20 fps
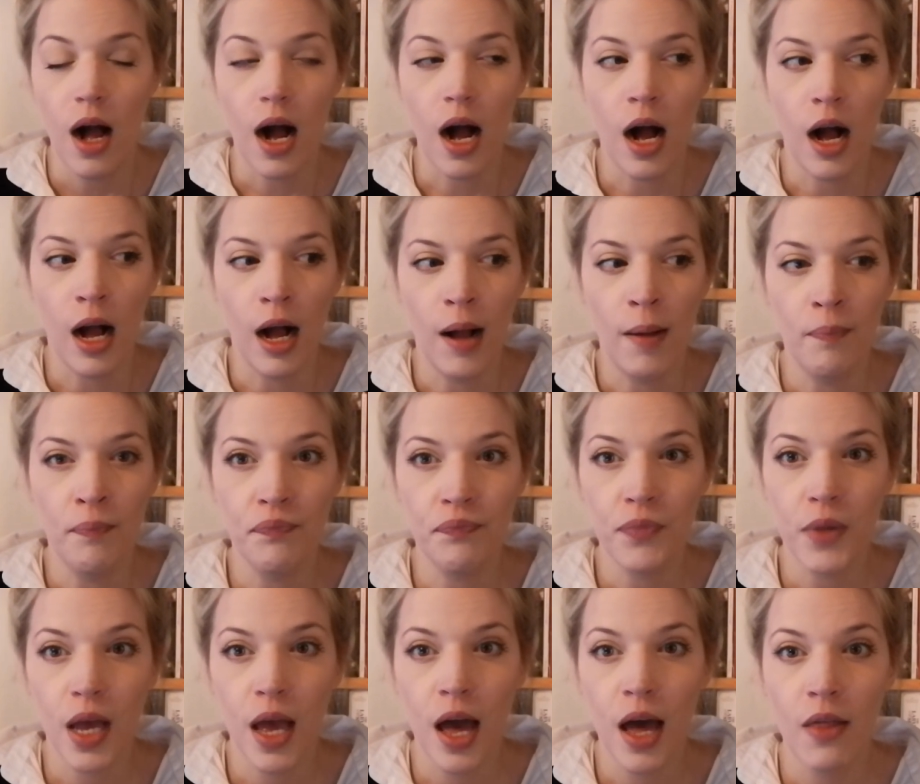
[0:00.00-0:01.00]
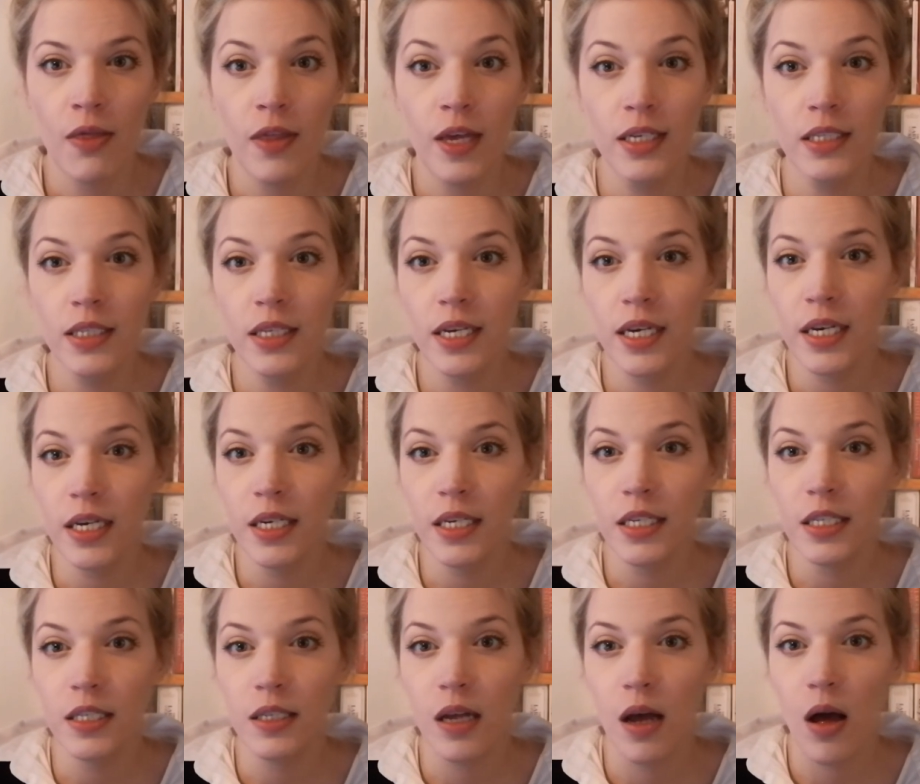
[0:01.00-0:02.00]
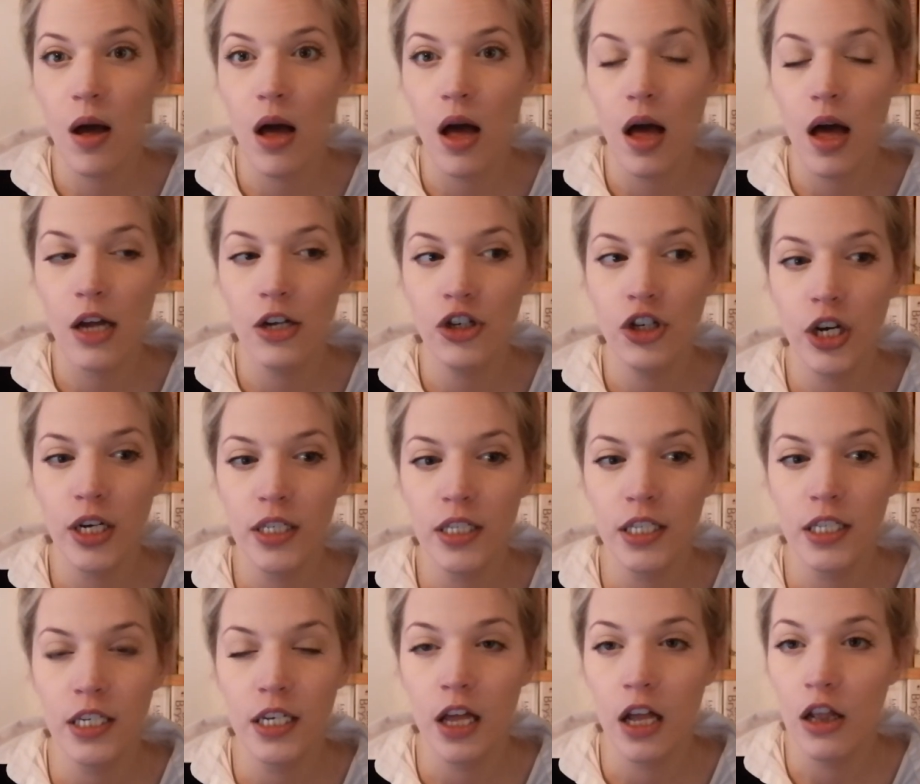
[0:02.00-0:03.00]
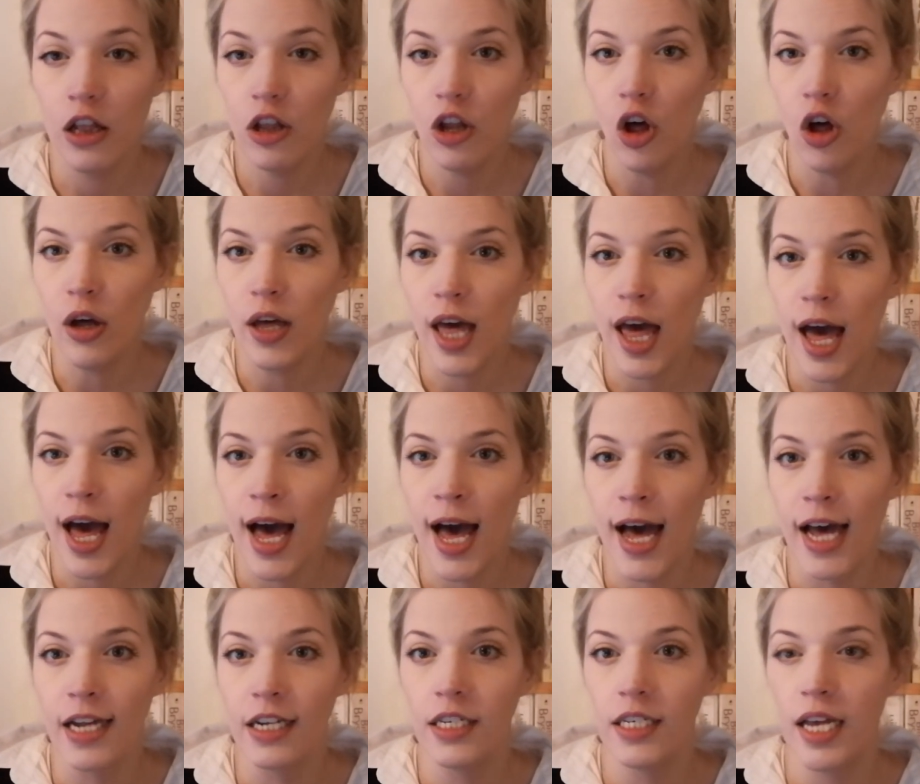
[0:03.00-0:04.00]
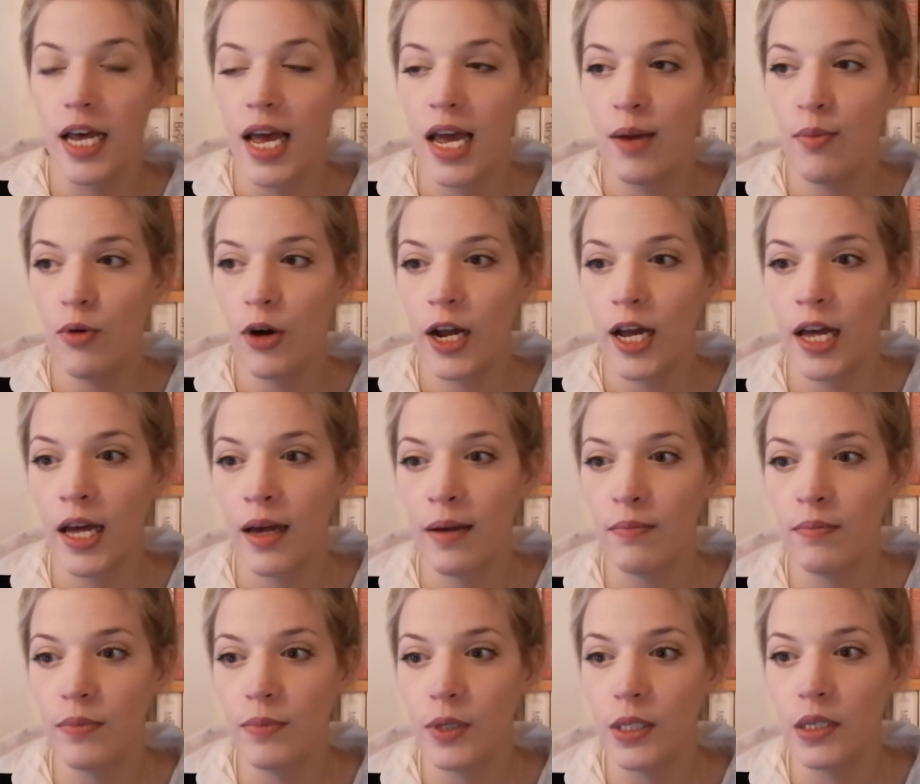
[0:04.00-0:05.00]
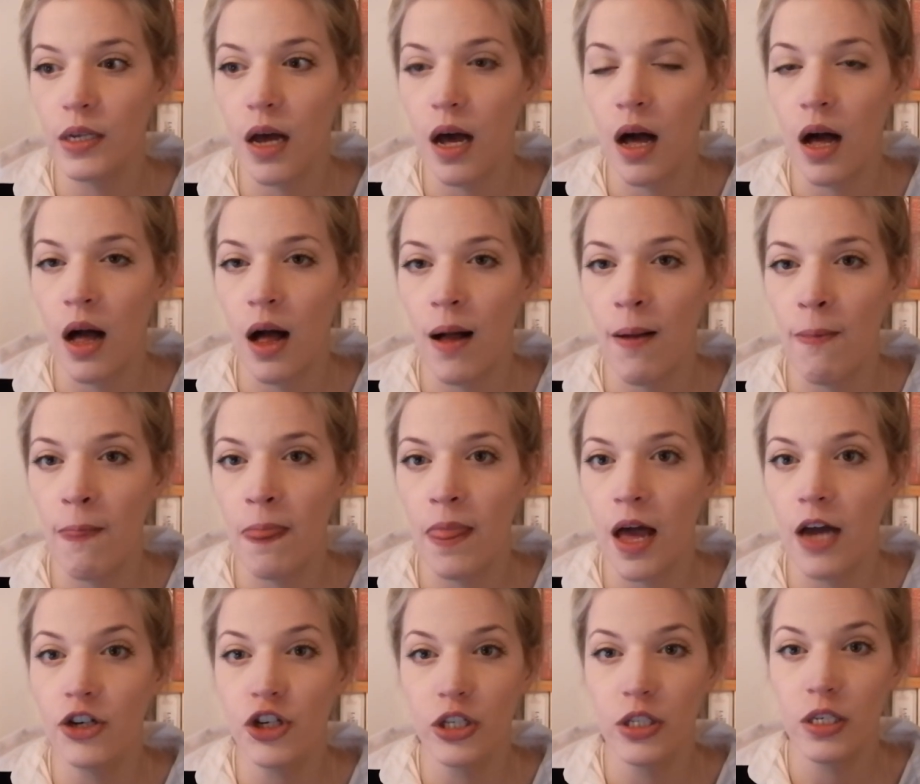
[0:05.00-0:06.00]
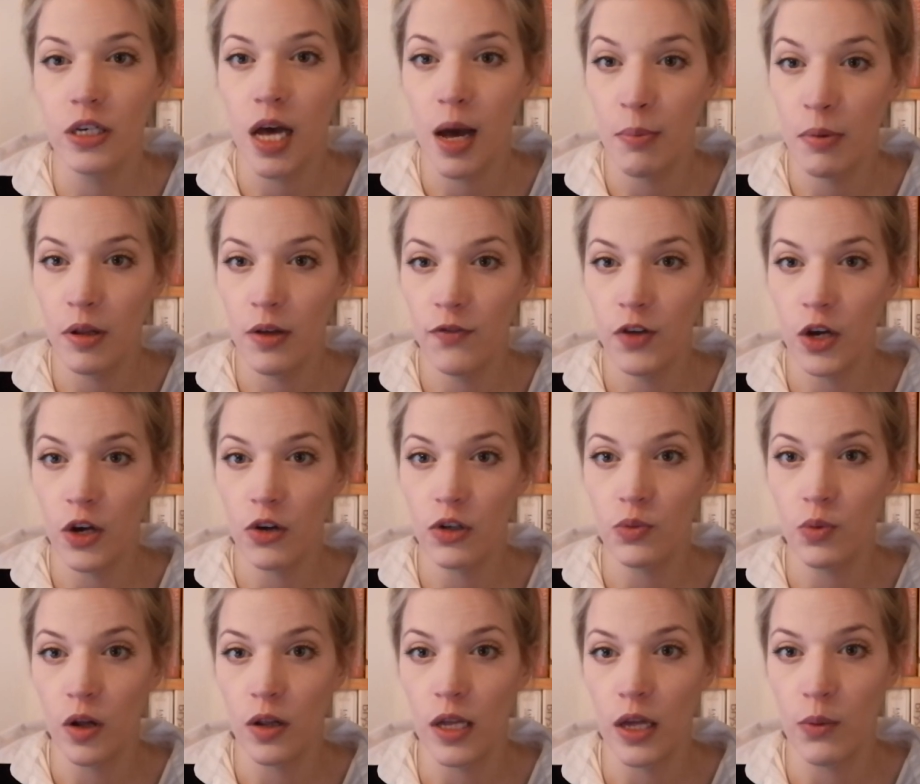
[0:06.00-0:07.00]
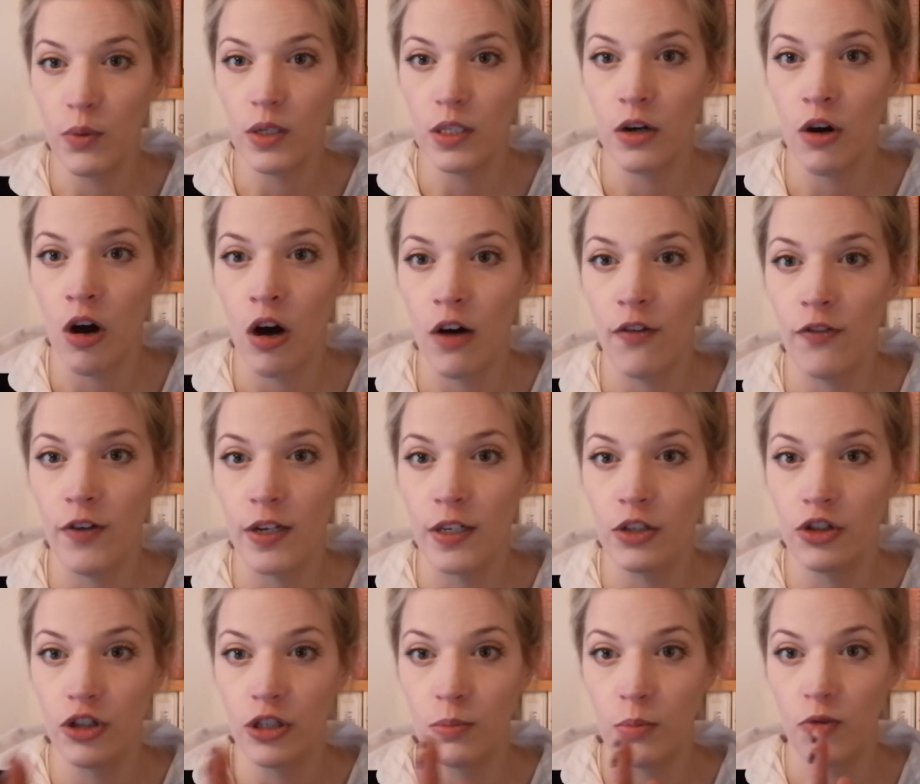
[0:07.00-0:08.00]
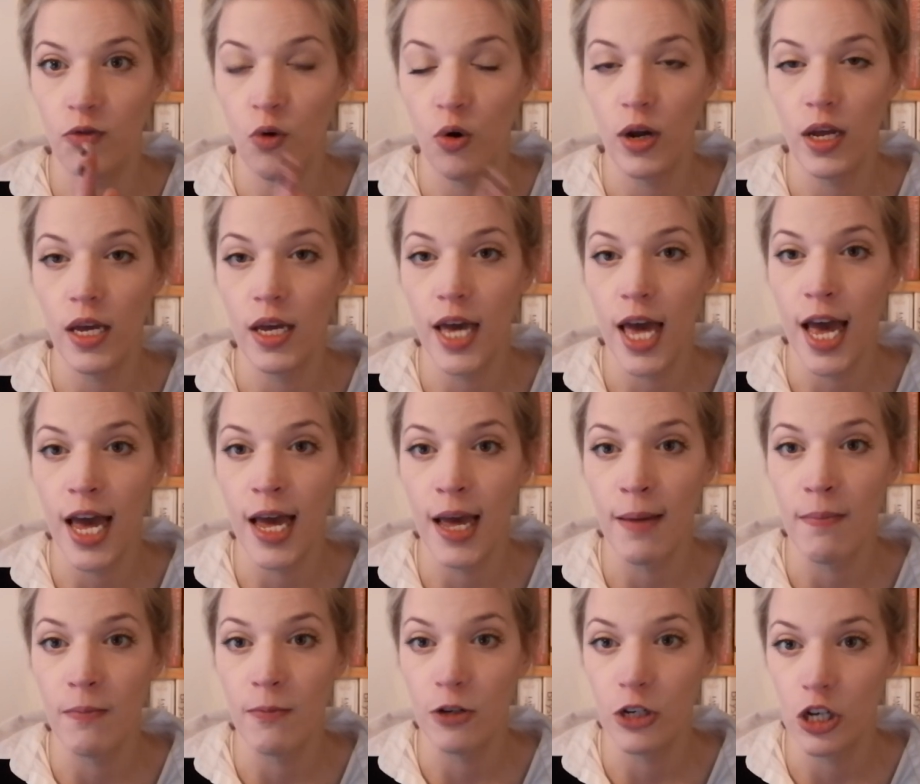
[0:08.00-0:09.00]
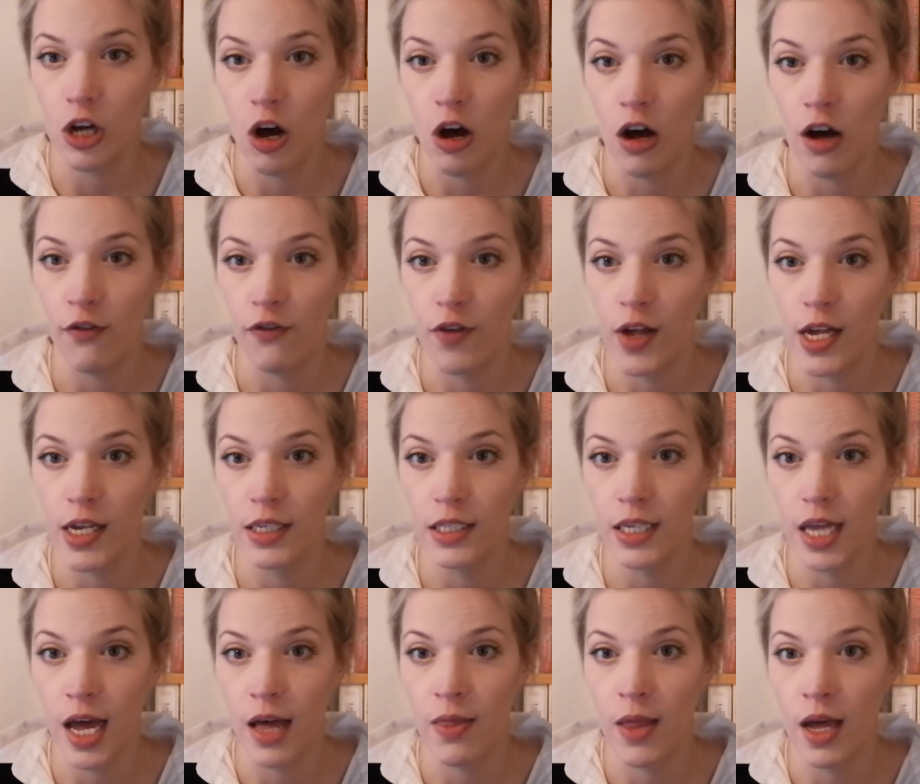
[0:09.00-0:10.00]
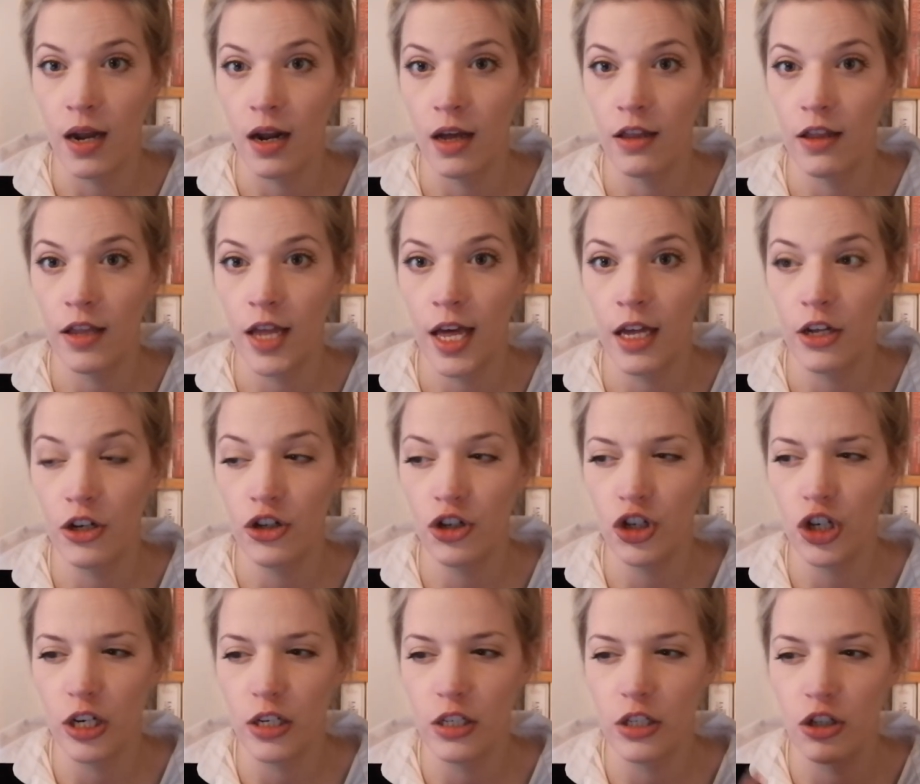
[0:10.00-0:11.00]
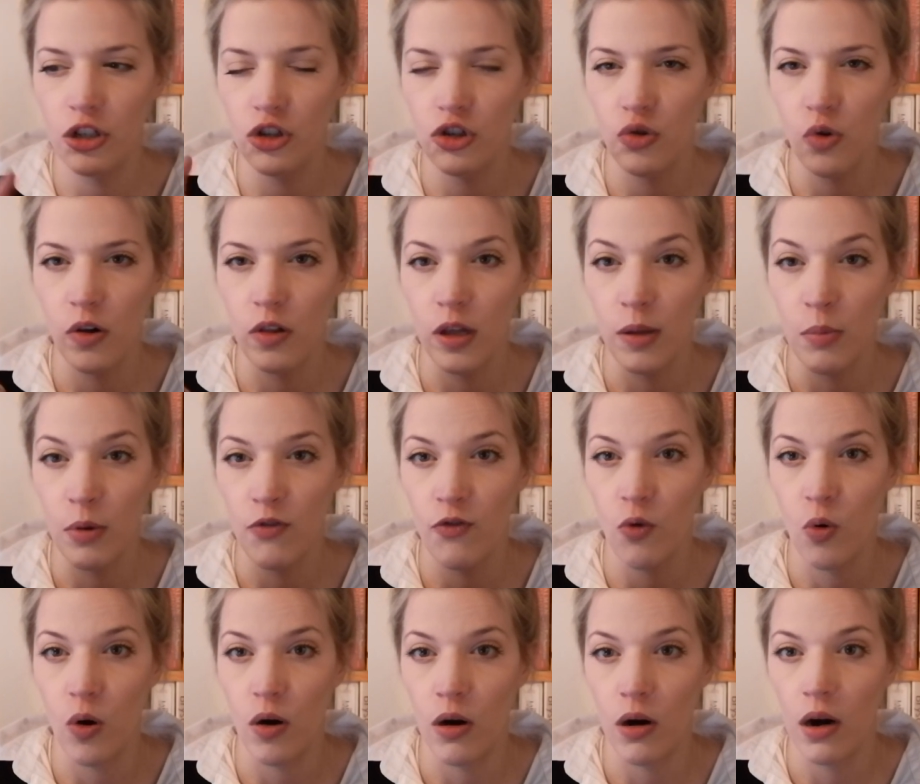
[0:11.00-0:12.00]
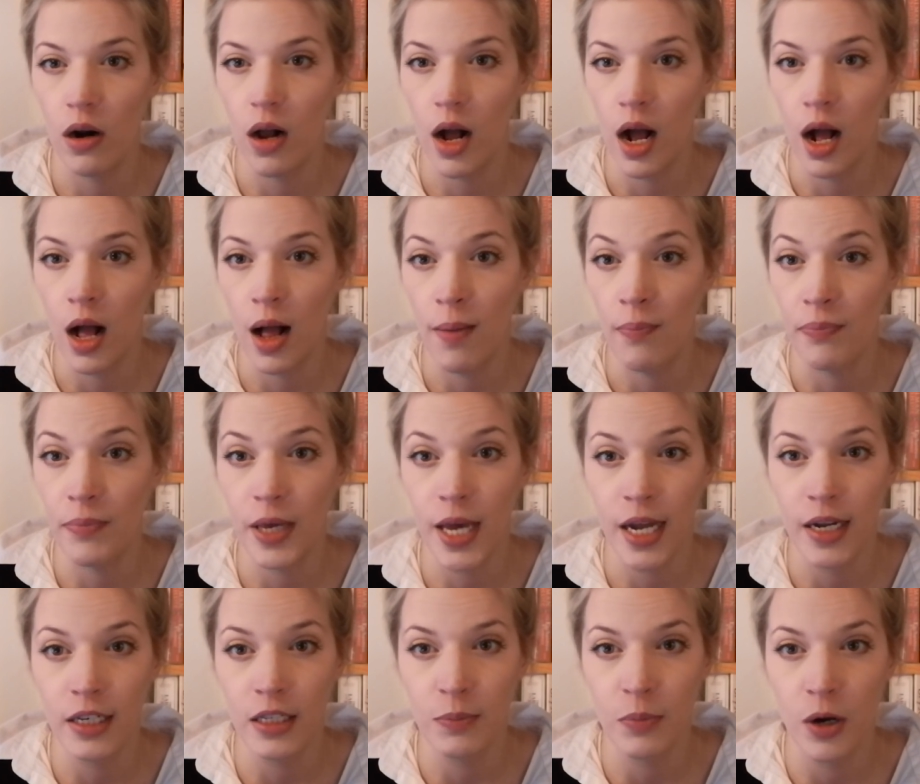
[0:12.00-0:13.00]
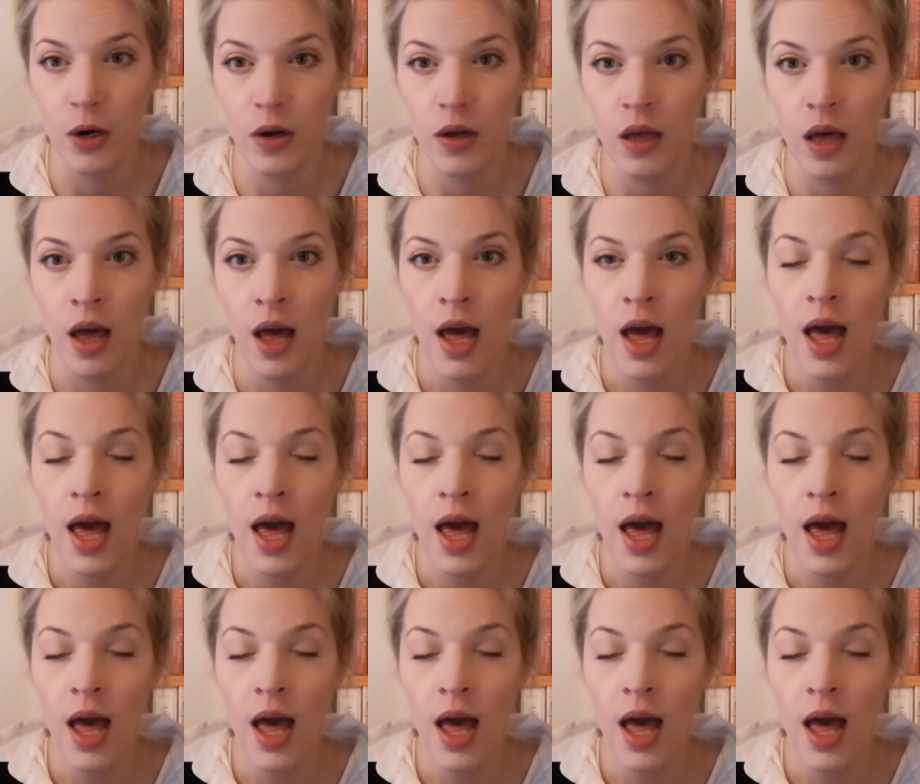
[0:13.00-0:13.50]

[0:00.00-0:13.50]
Um, and this is just a look at Abraham's, um, just a couple of years while he was in office, just before he came to office, and then I think just shortly before um, Gettysburg.